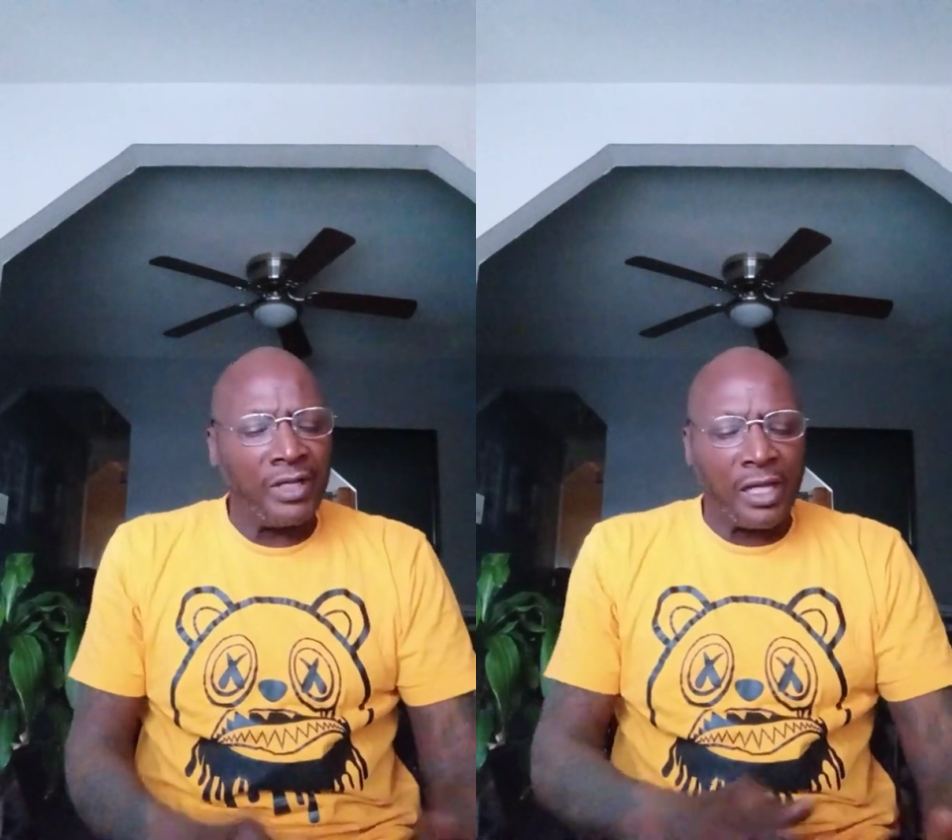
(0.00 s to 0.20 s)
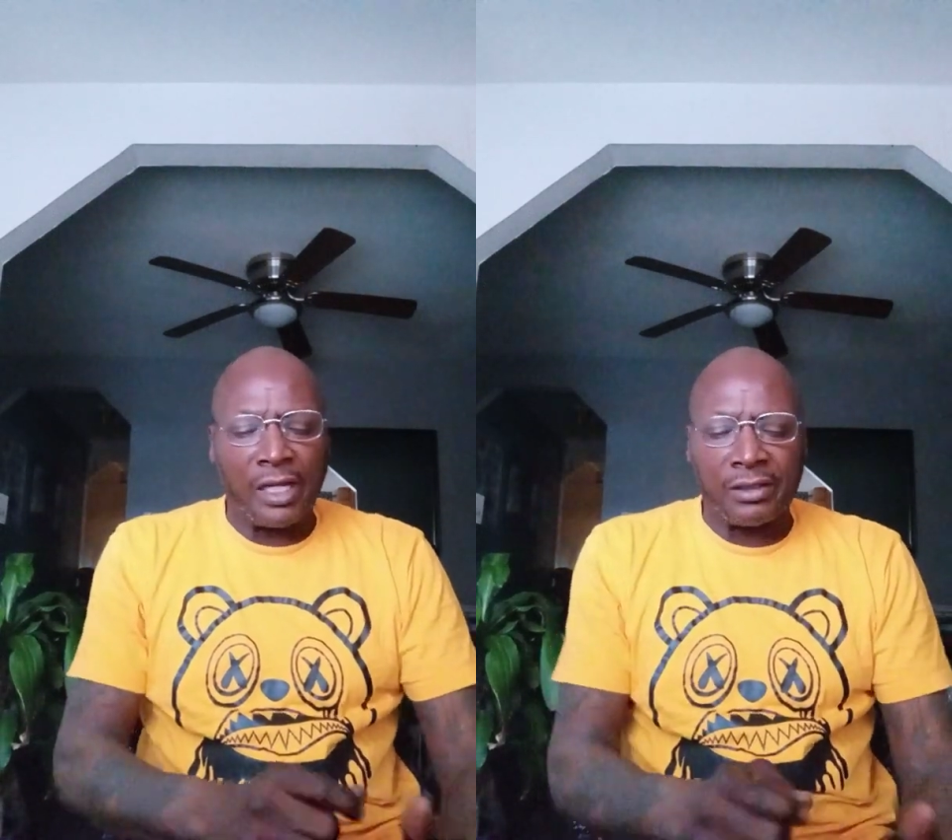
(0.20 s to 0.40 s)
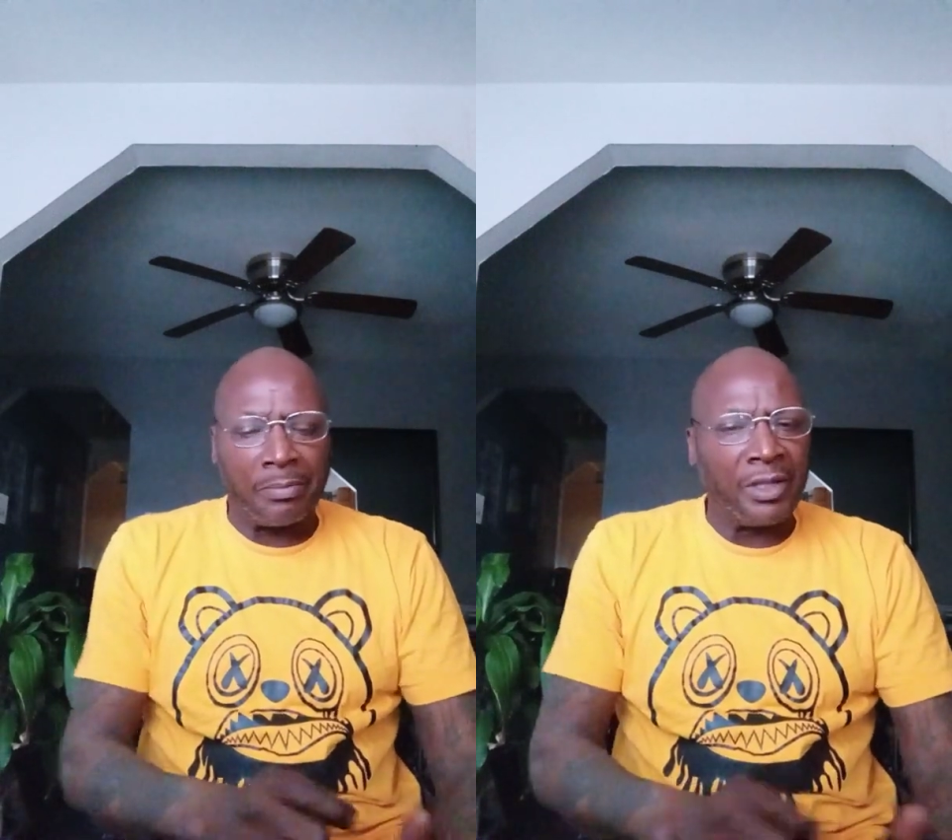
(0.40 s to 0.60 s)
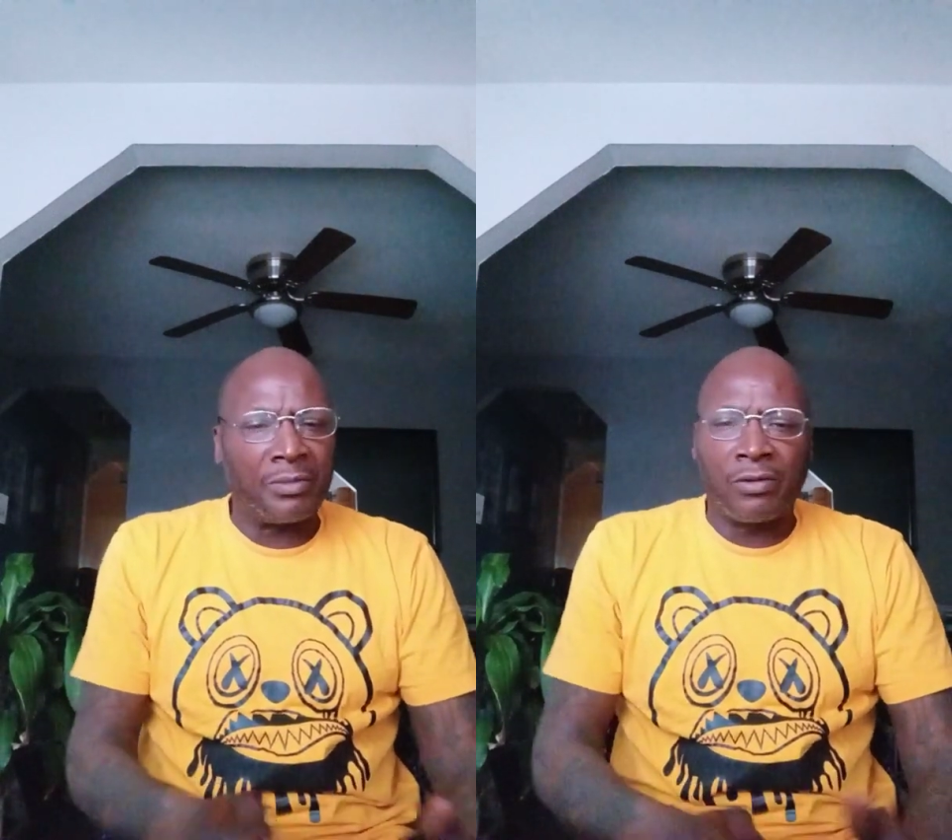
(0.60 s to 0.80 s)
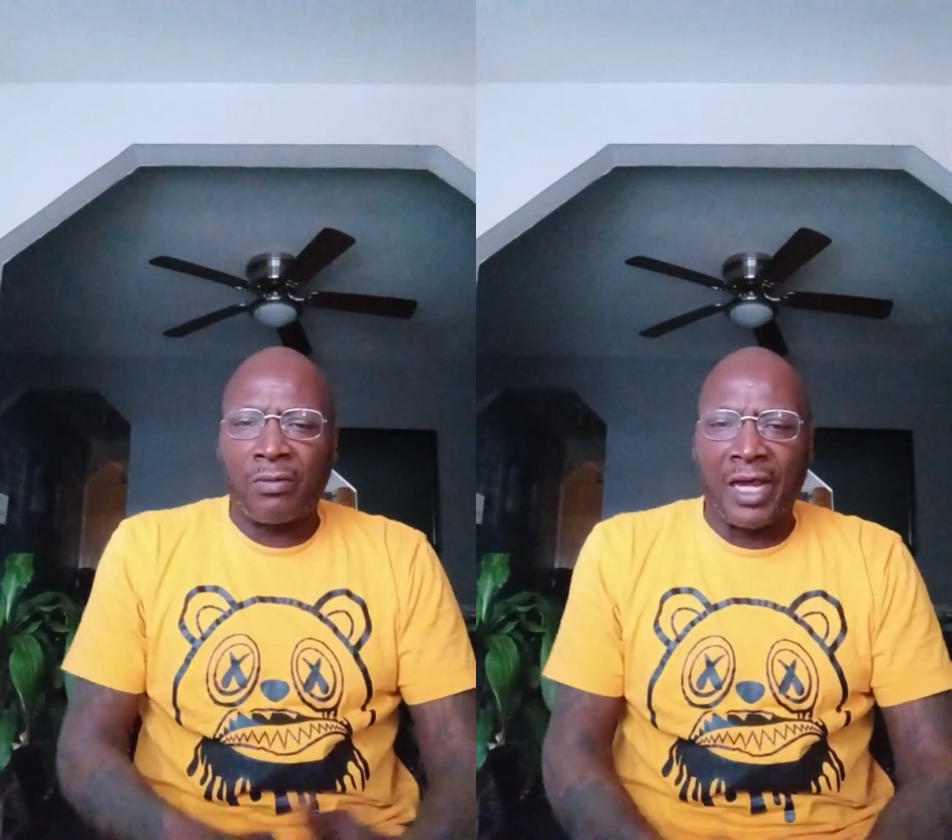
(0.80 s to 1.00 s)
He had the
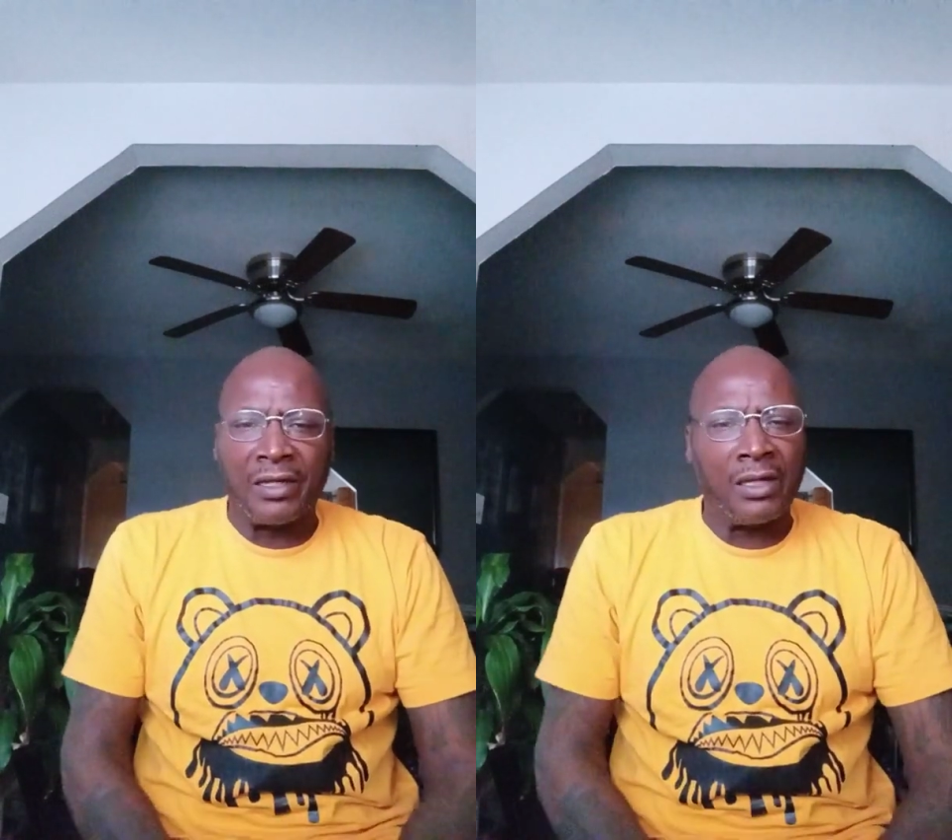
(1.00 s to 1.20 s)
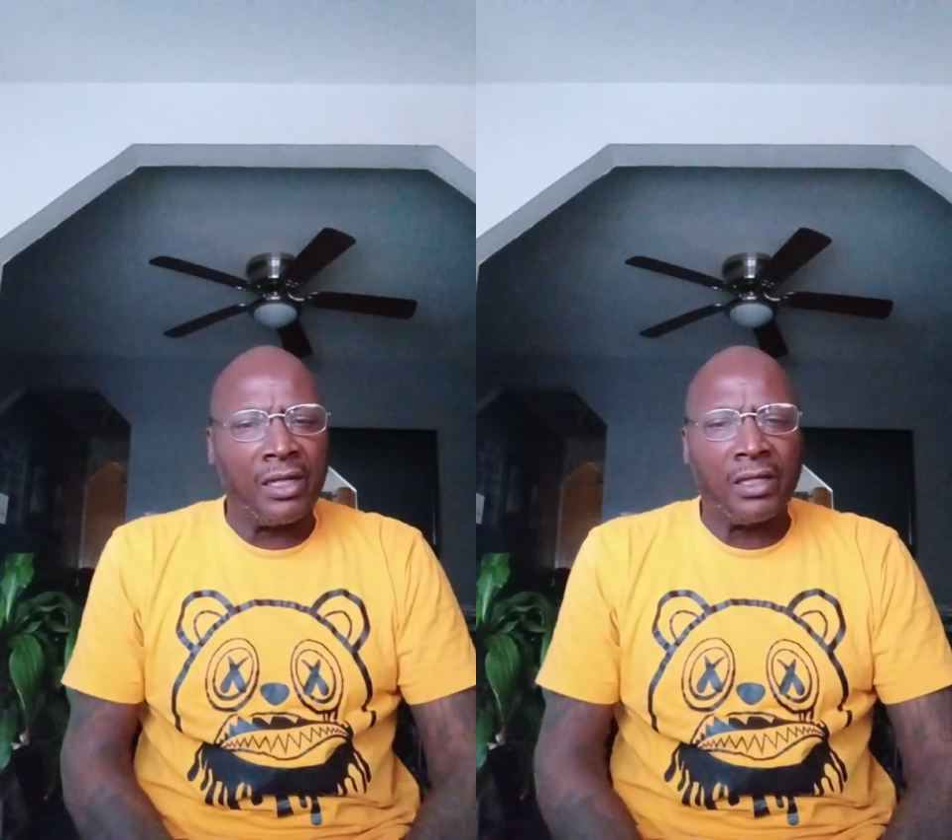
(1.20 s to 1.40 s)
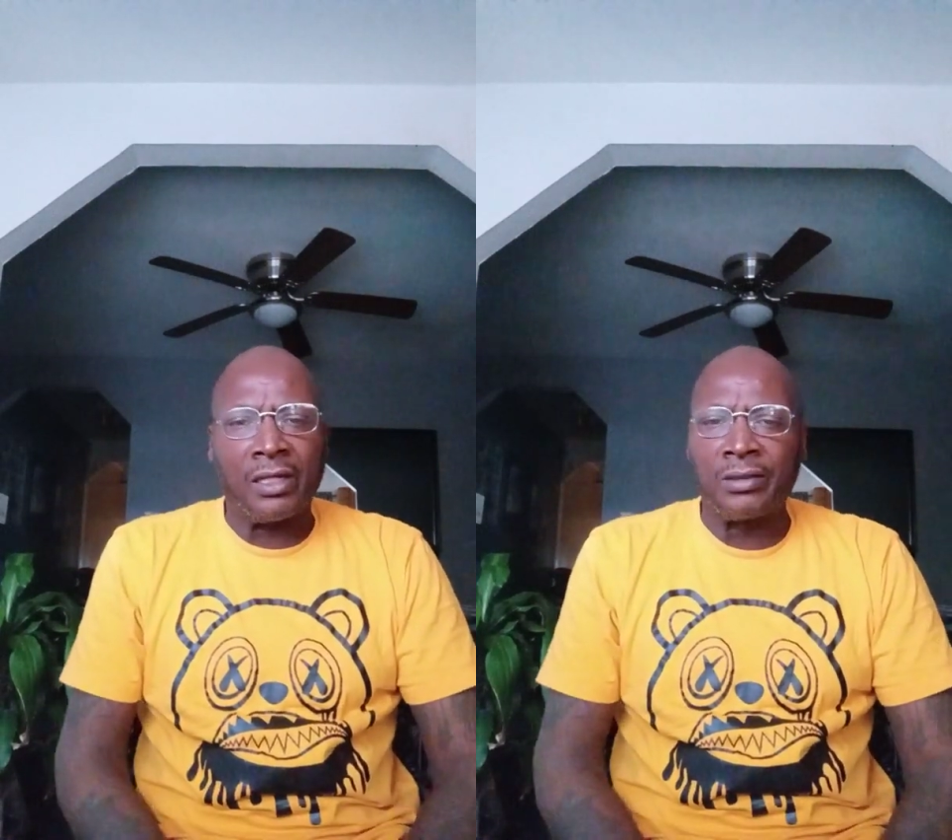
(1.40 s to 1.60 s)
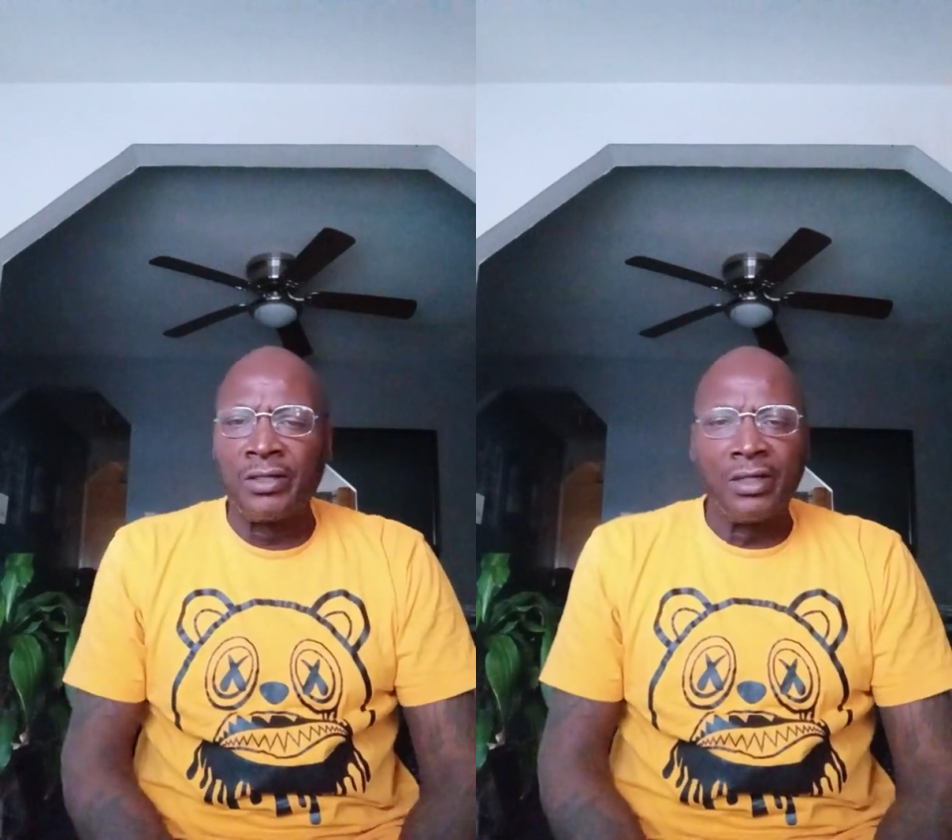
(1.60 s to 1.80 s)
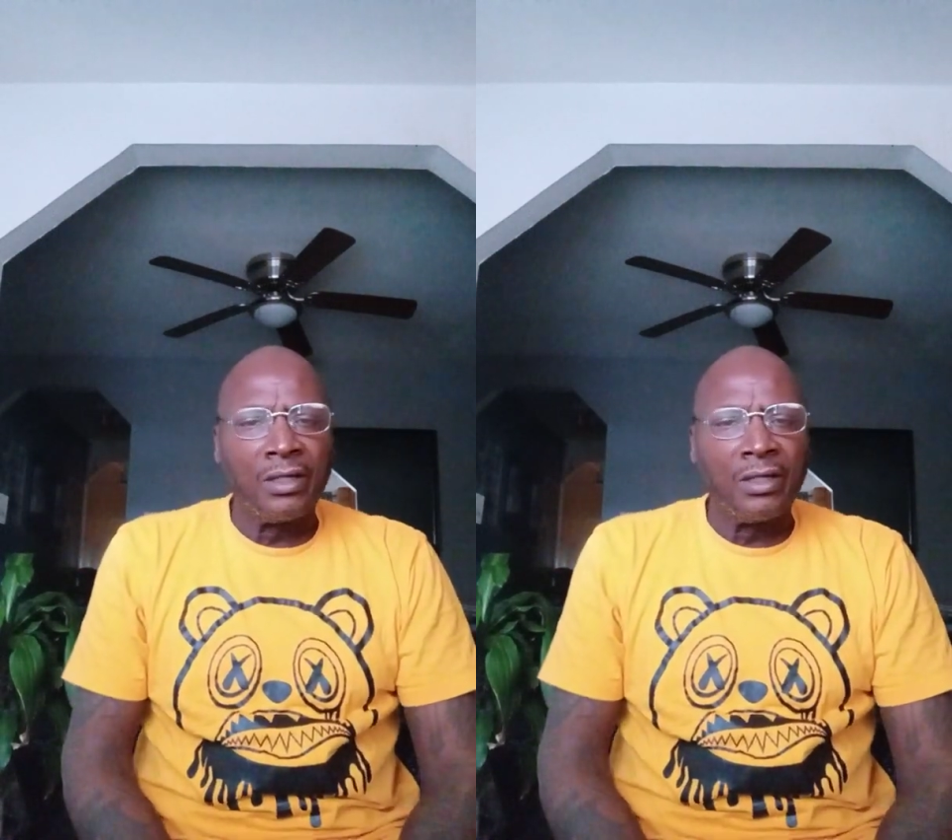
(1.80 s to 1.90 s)
people writing in, and